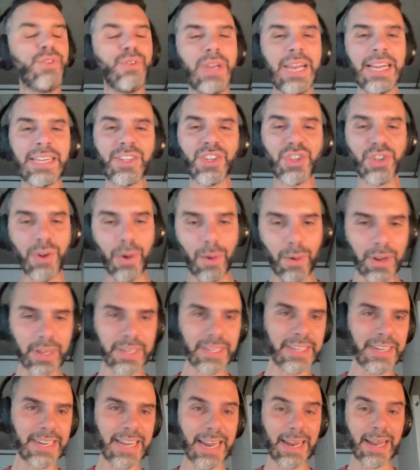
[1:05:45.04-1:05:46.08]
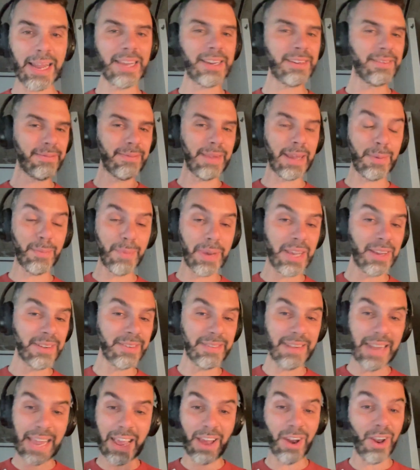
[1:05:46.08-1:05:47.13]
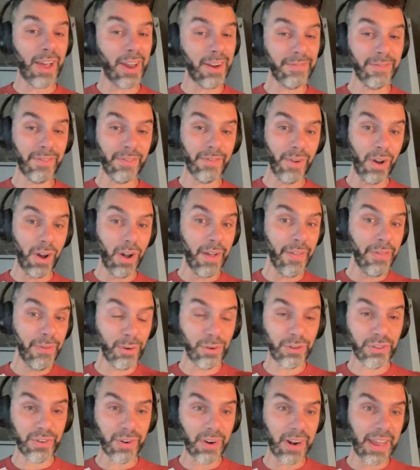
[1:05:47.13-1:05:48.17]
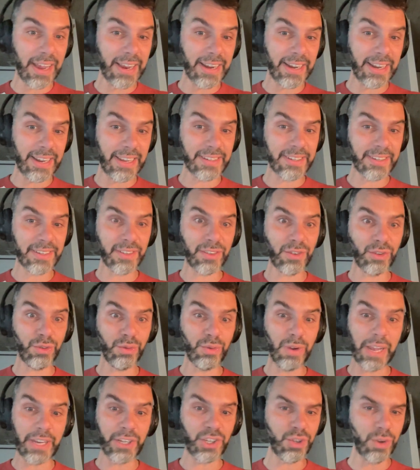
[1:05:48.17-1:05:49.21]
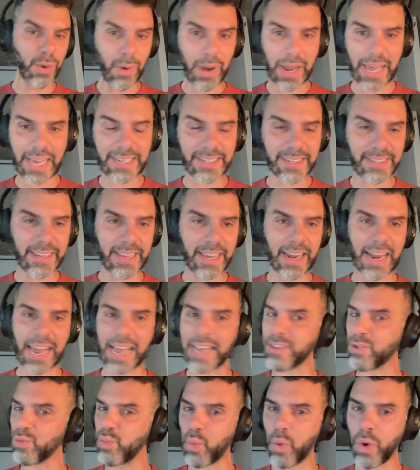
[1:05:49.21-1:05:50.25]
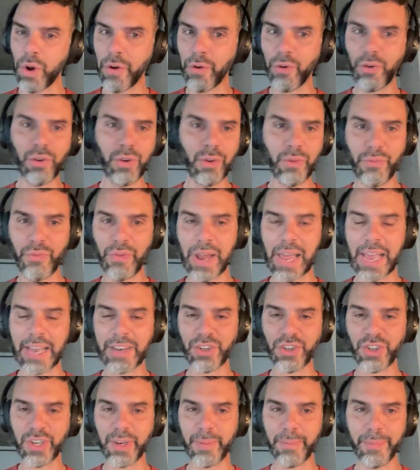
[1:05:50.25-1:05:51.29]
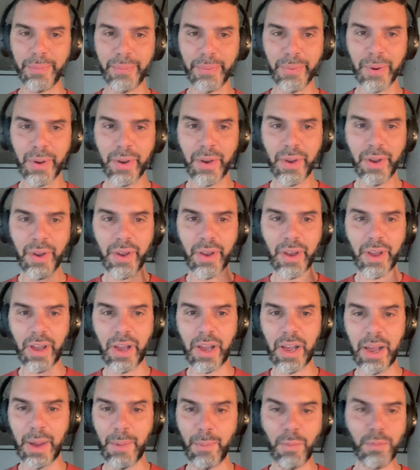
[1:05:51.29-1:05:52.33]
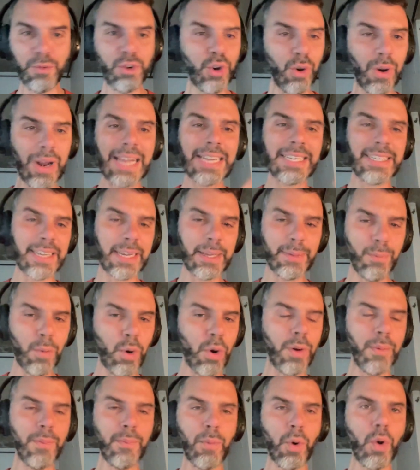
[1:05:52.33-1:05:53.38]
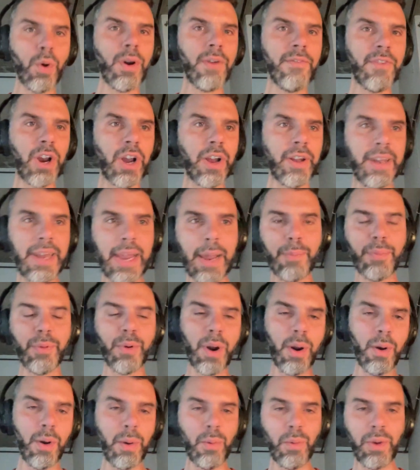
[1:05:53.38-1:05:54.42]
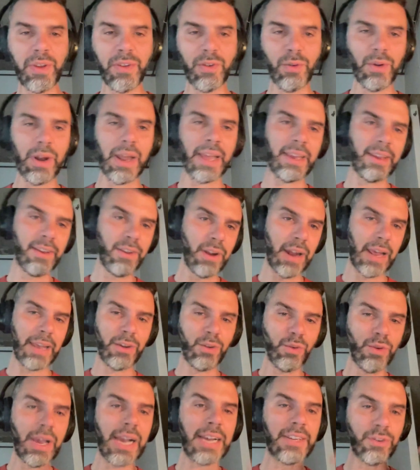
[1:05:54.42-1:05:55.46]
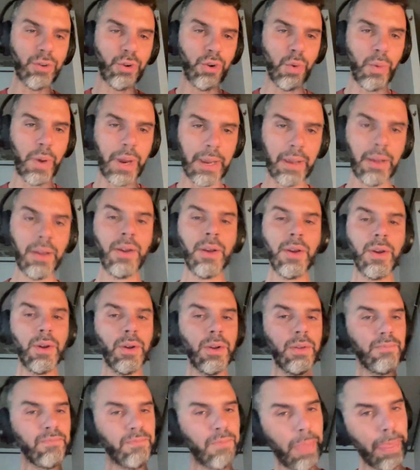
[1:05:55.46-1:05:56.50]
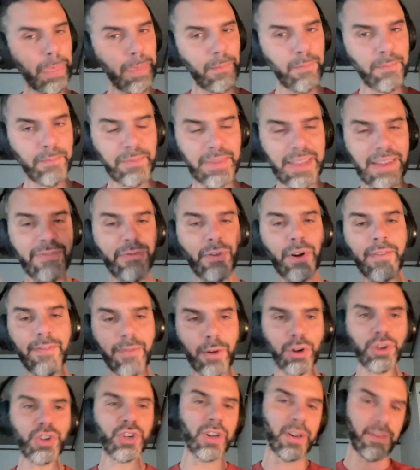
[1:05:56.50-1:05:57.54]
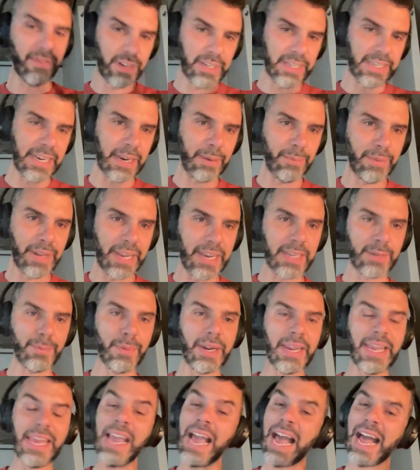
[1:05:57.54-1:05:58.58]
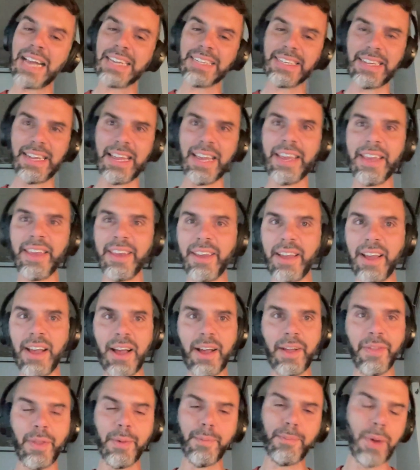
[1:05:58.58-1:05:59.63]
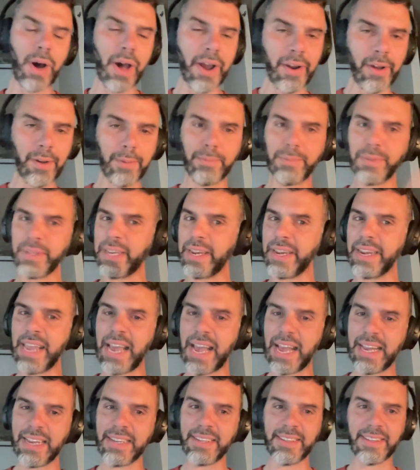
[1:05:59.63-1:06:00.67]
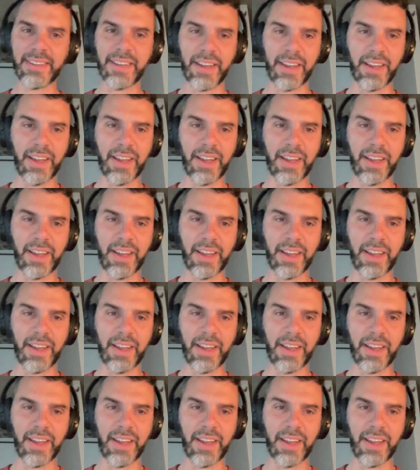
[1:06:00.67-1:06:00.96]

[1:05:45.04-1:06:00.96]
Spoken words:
get solace in that? Like because like a lot of authors are like this too. Like Joe Lansdale has one or two flagship. Joe Lansdale more of a contemporary with you. Like you guys are doing different version of the same things, but he has like the Bottoms, and he has